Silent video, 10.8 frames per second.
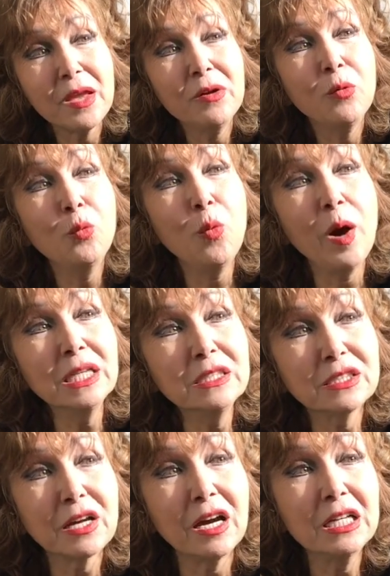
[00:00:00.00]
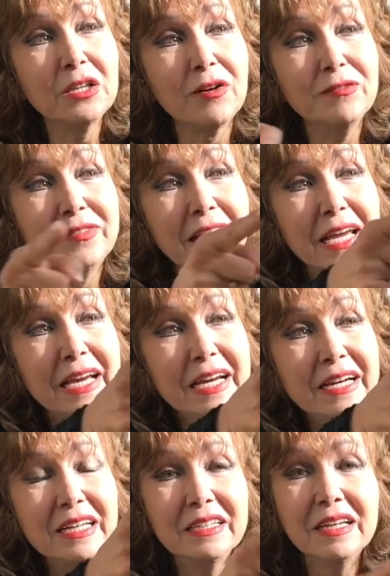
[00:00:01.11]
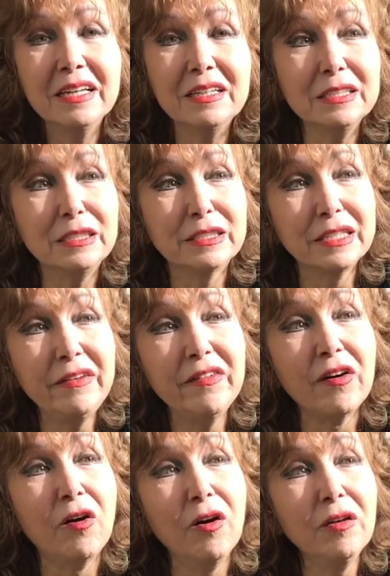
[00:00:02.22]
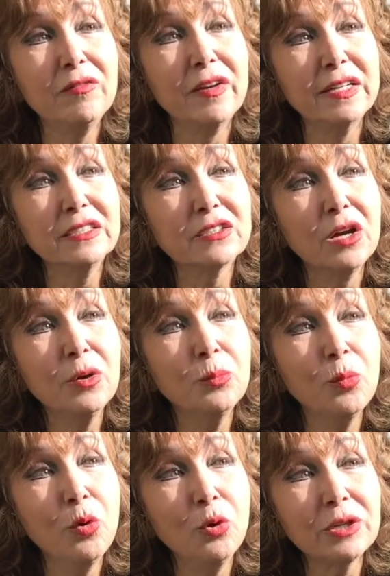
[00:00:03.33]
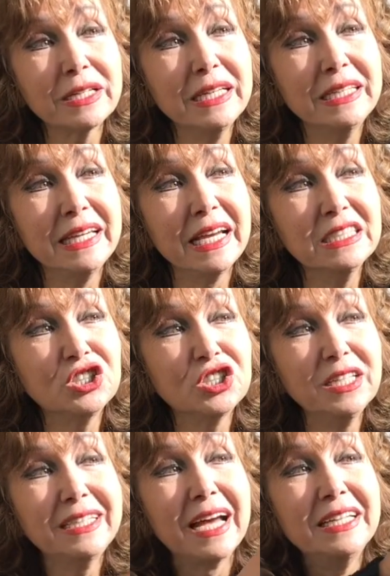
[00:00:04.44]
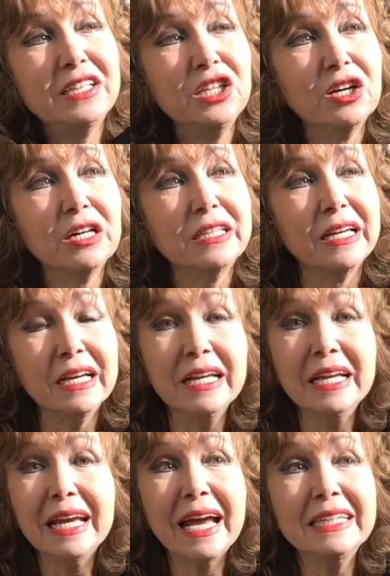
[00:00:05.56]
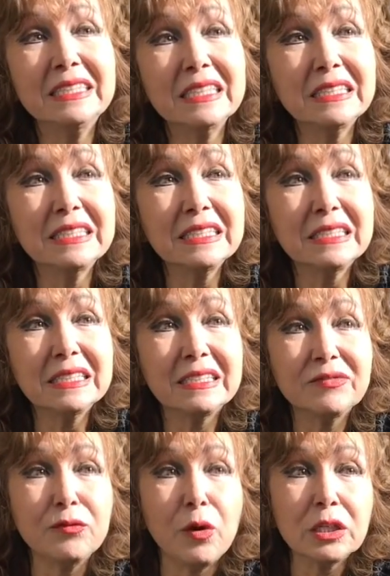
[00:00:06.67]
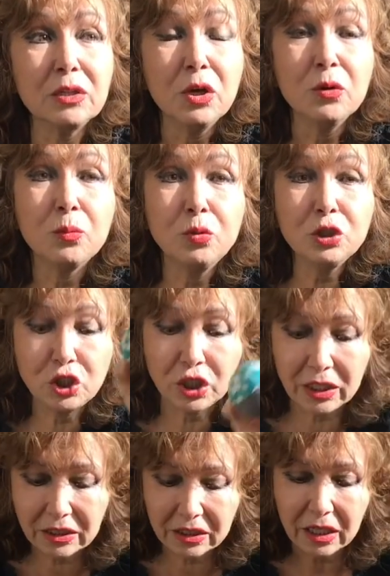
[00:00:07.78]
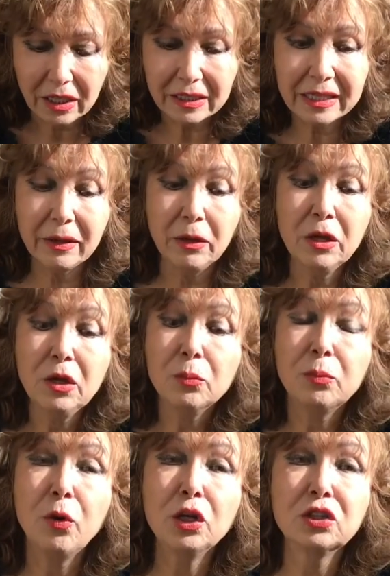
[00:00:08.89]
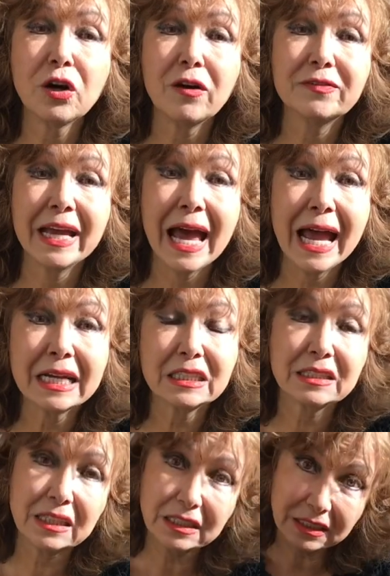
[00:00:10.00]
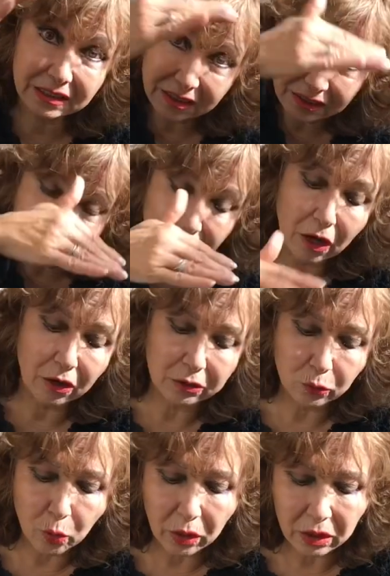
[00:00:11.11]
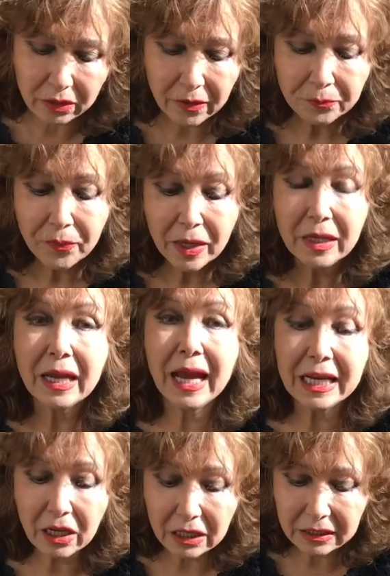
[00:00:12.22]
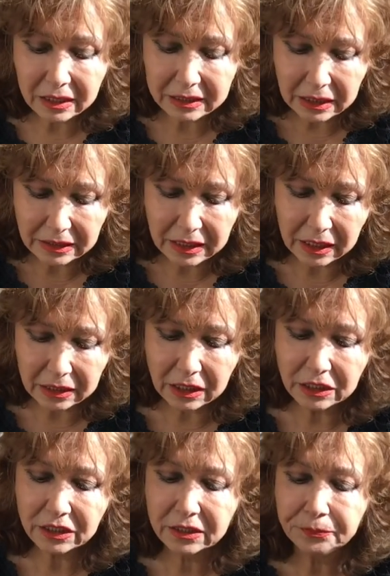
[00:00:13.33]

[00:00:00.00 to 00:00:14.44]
one side of the Earth receive always more radiation than the other. And this is what pushes the point of the axis downward. Another reason is